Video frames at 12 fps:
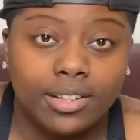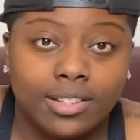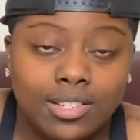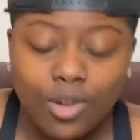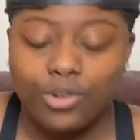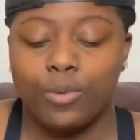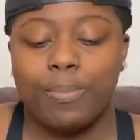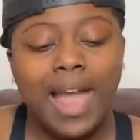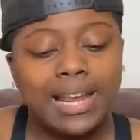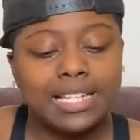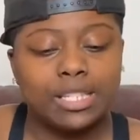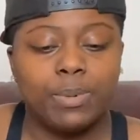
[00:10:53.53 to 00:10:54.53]
So you
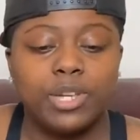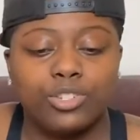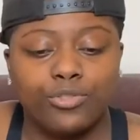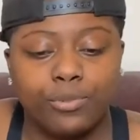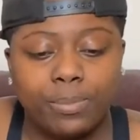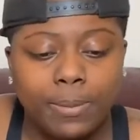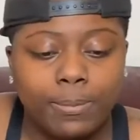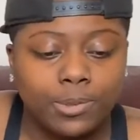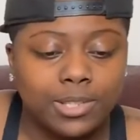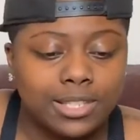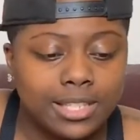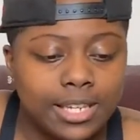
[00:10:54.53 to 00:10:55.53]
paint this picture for people
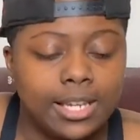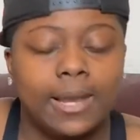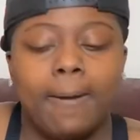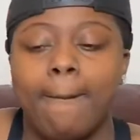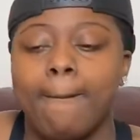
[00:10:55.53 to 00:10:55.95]
to see,